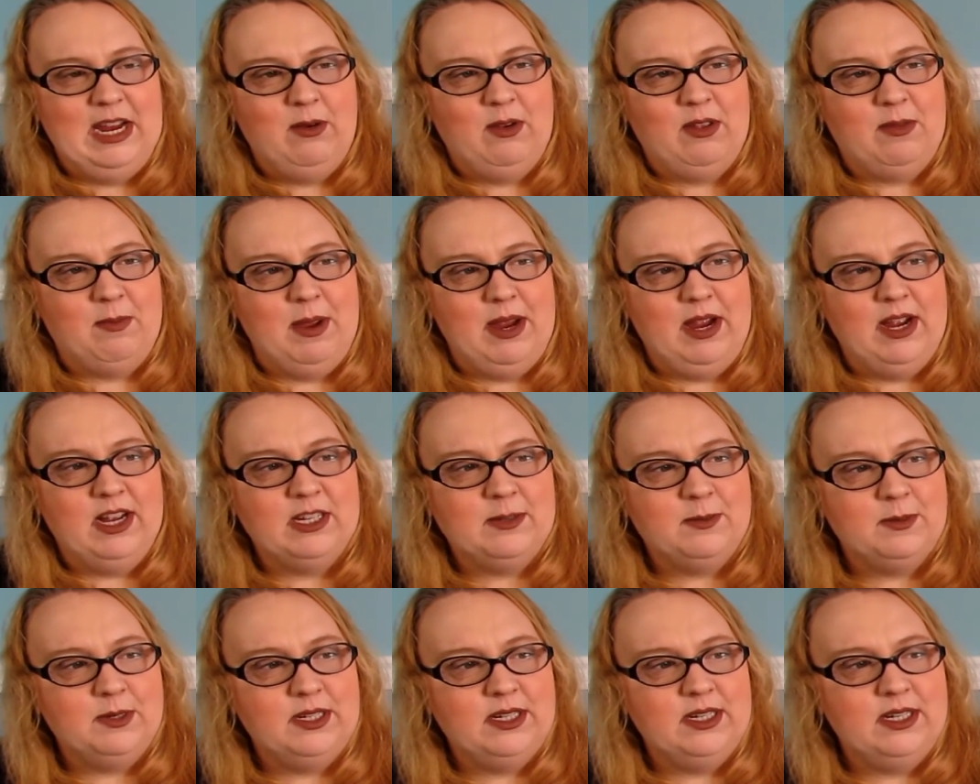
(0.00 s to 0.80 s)
with my
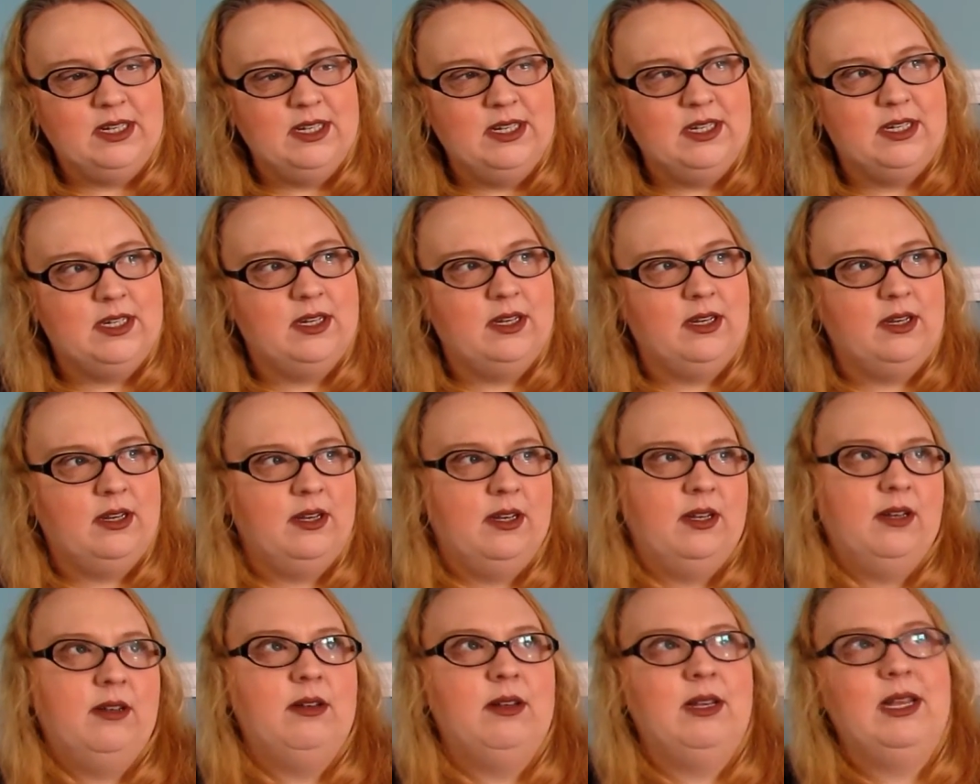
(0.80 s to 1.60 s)
husband
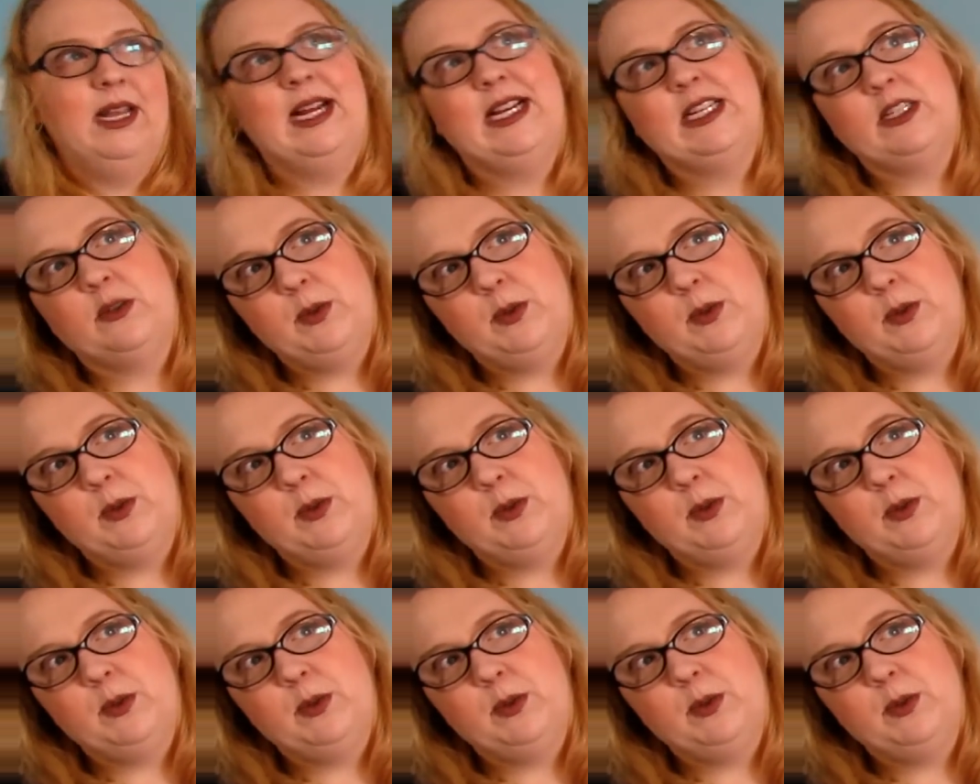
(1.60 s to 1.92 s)
last